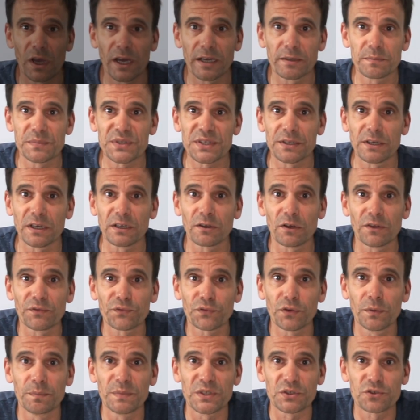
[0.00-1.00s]
items that I got
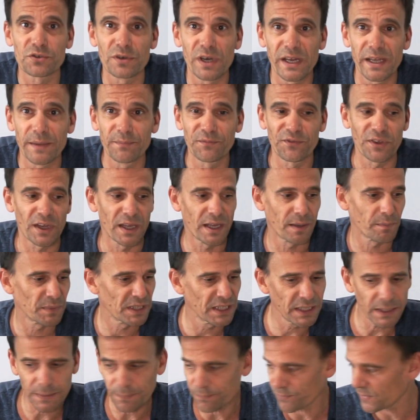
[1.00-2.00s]
from the SRAM
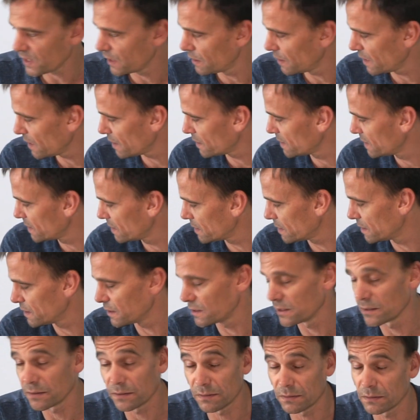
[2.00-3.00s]
family, and that
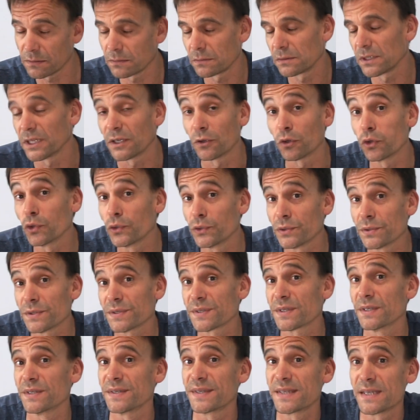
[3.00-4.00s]
includes
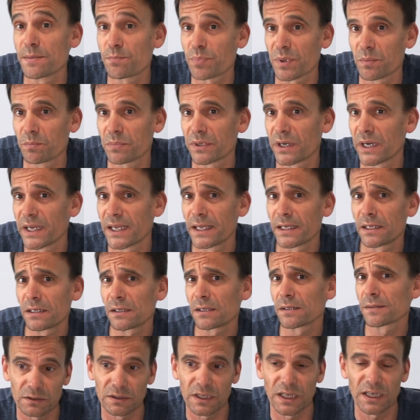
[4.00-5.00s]
the Zipp
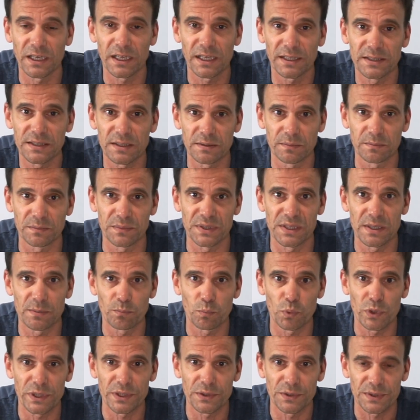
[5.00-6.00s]
brand. I'm going to get some Zipp
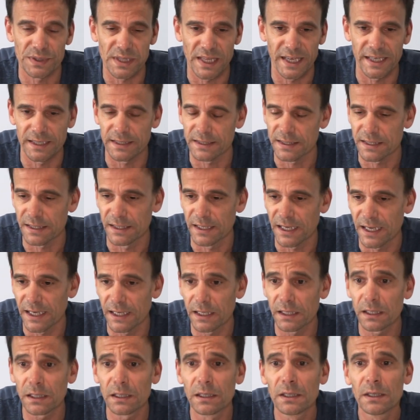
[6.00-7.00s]
wheels later
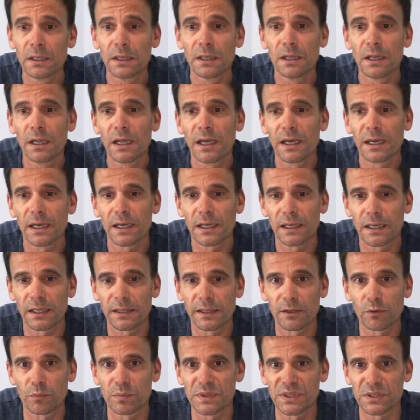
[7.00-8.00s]
today.
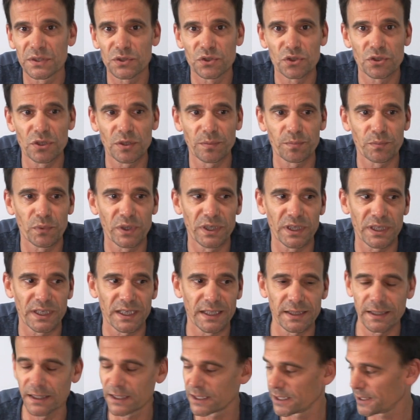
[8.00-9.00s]
They'll be at the shop when I
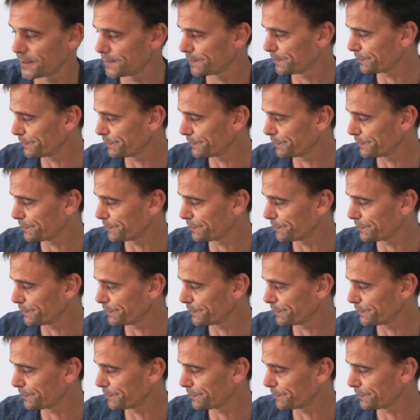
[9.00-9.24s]
get there.